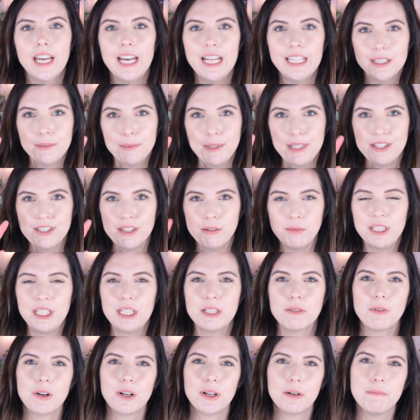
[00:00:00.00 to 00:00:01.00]
Hello my
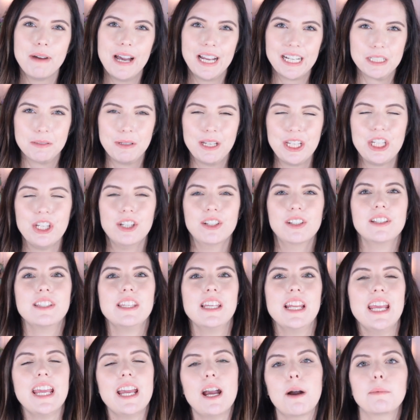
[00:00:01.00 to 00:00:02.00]
TBDs, welcome back to my channel.
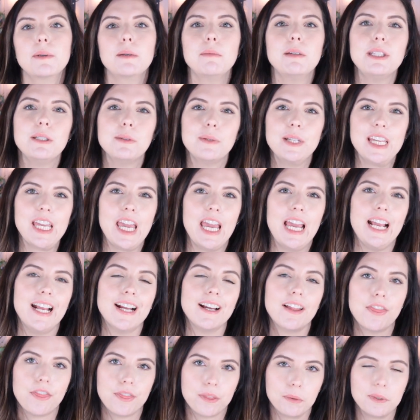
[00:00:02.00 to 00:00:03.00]
Today I'm going to be doing
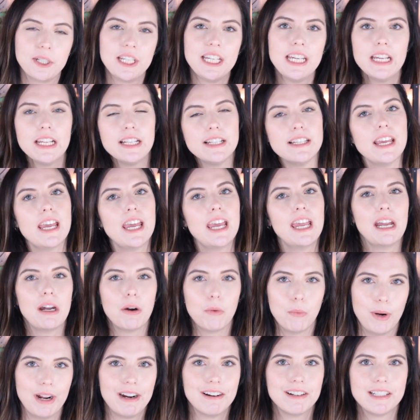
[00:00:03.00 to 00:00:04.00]
a 3-day
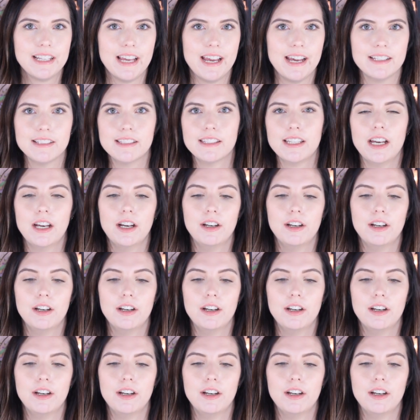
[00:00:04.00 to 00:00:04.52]
wear test